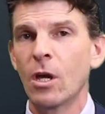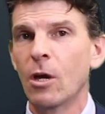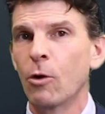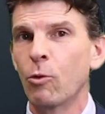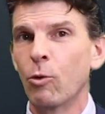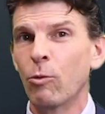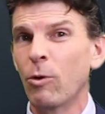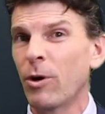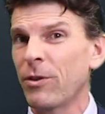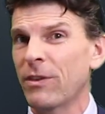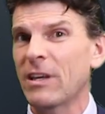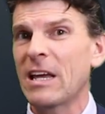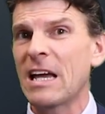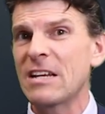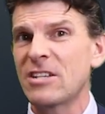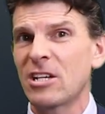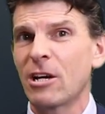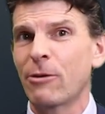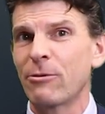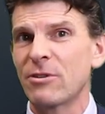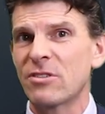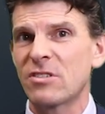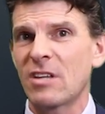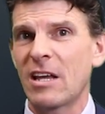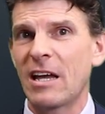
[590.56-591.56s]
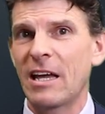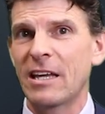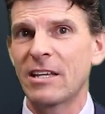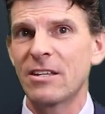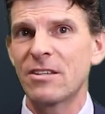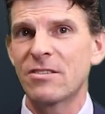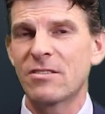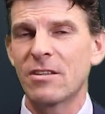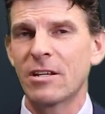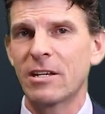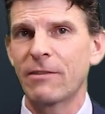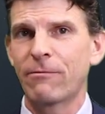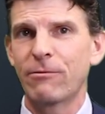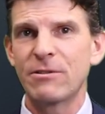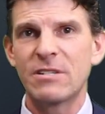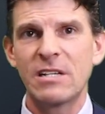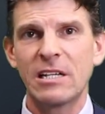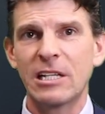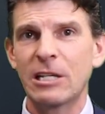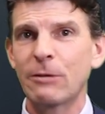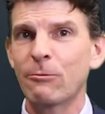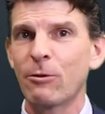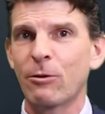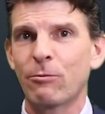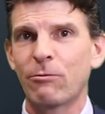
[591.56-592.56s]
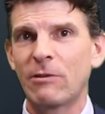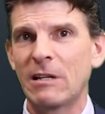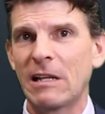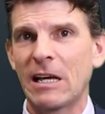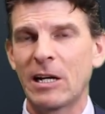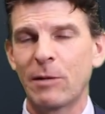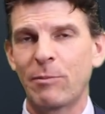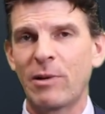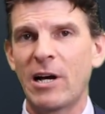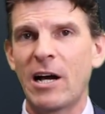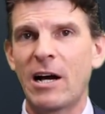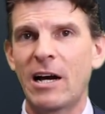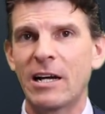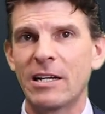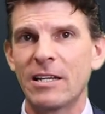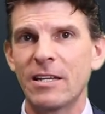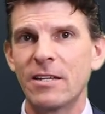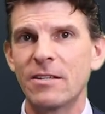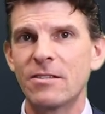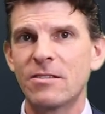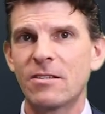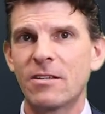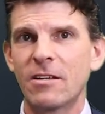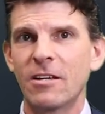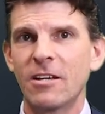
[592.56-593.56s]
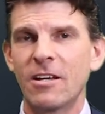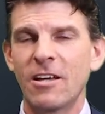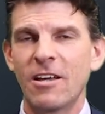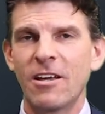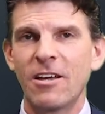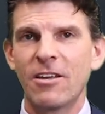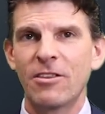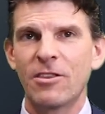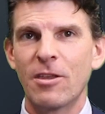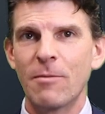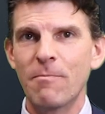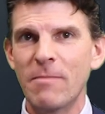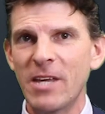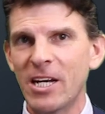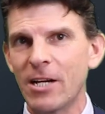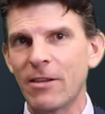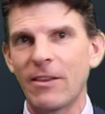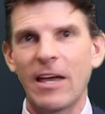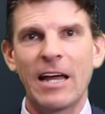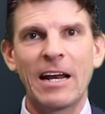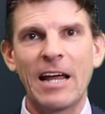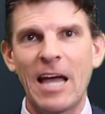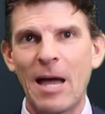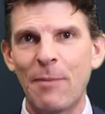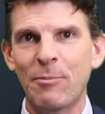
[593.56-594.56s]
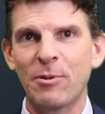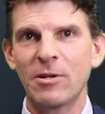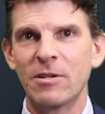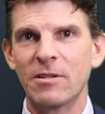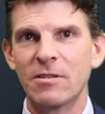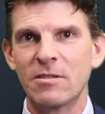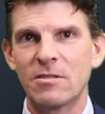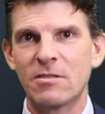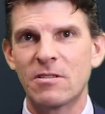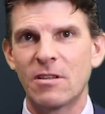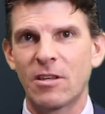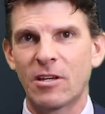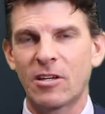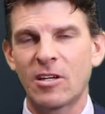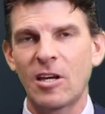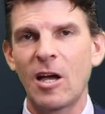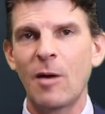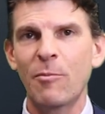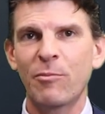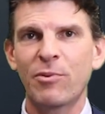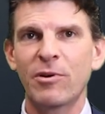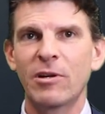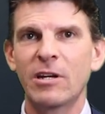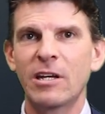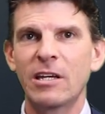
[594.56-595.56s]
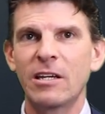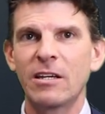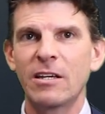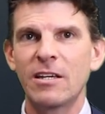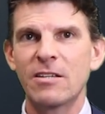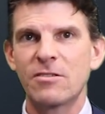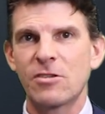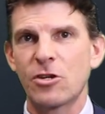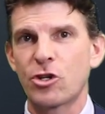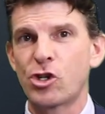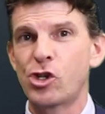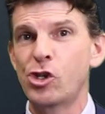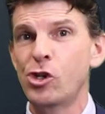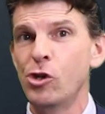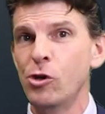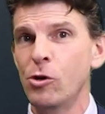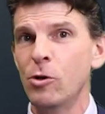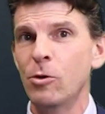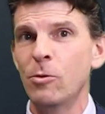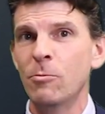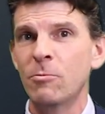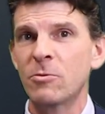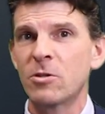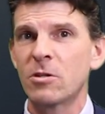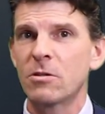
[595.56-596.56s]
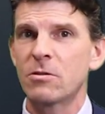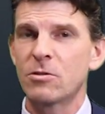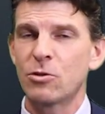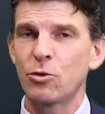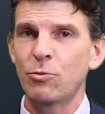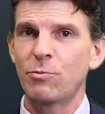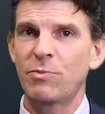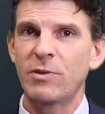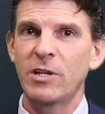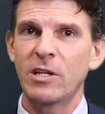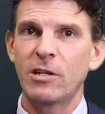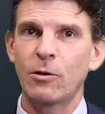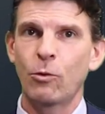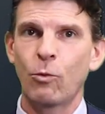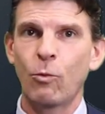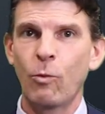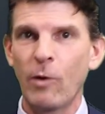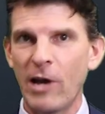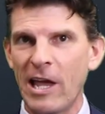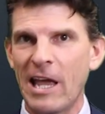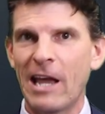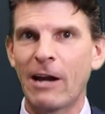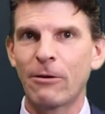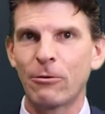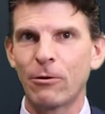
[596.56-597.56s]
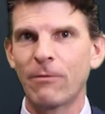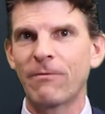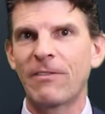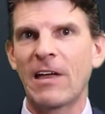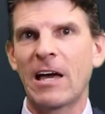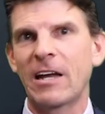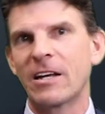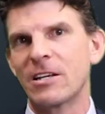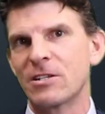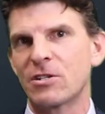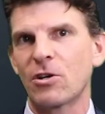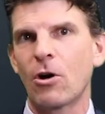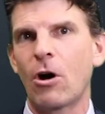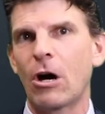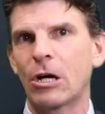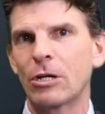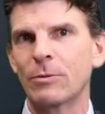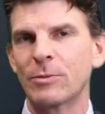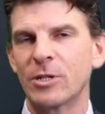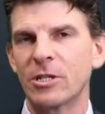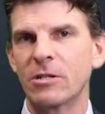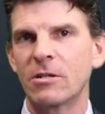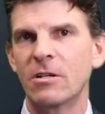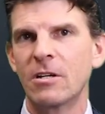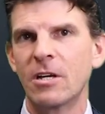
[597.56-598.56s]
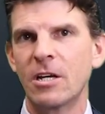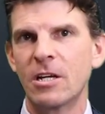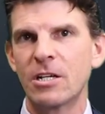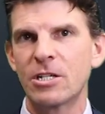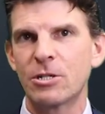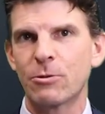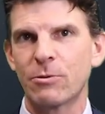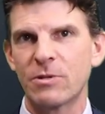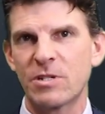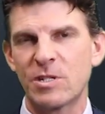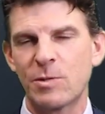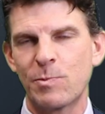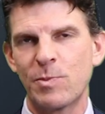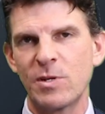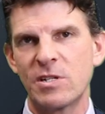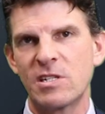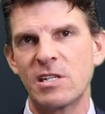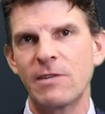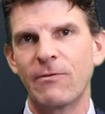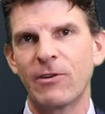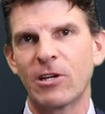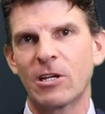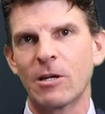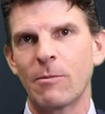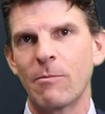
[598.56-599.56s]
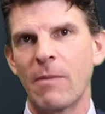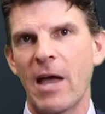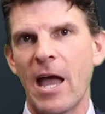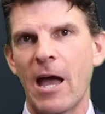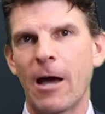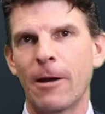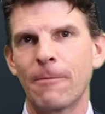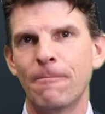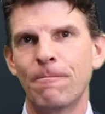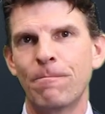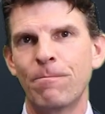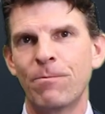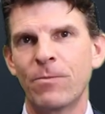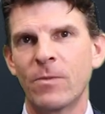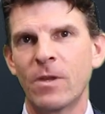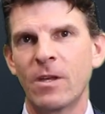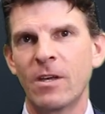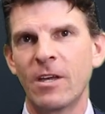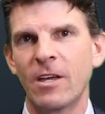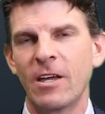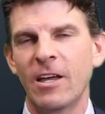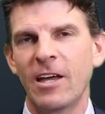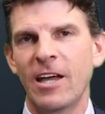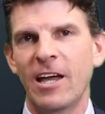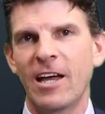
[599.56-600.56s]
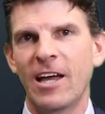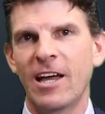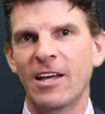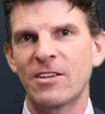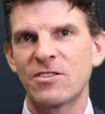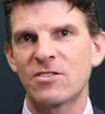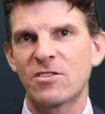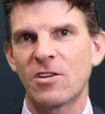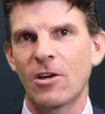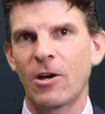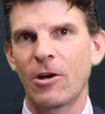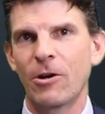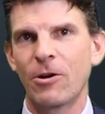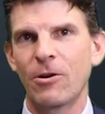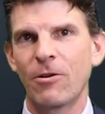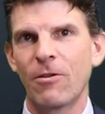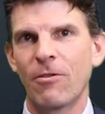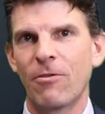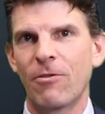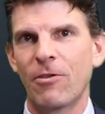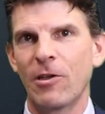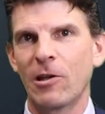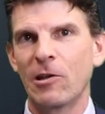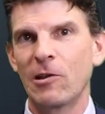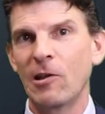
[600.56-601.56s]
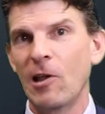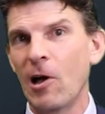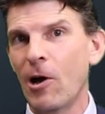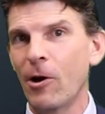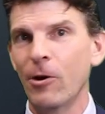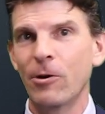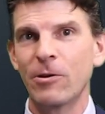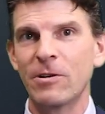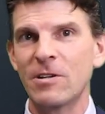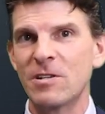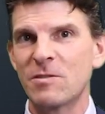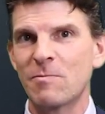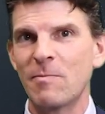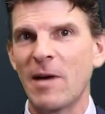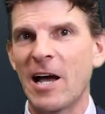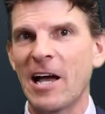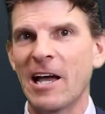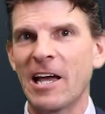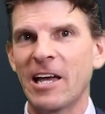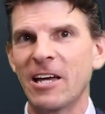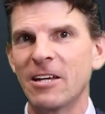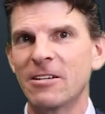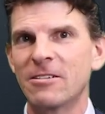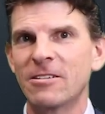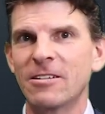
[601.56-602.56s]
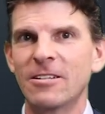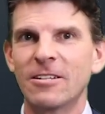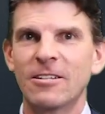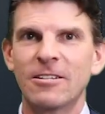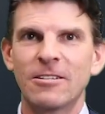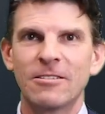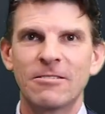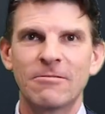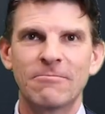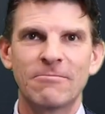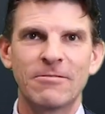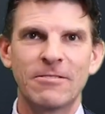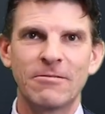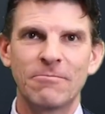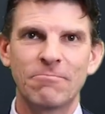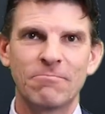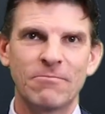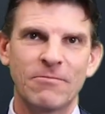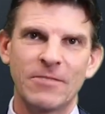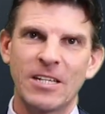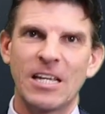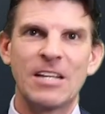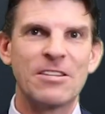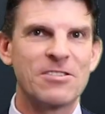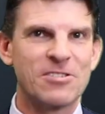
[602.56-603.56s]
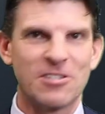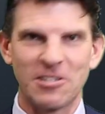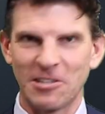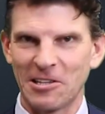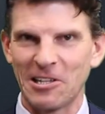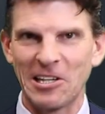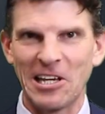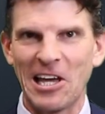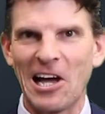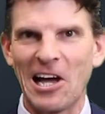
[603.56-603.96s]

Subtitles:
Well, what the ATO is saying is that if we're dealing with related parties, The minute that happens, the company is assumed to be aware of that entitlement to a specific amount. And so the loan is made instantly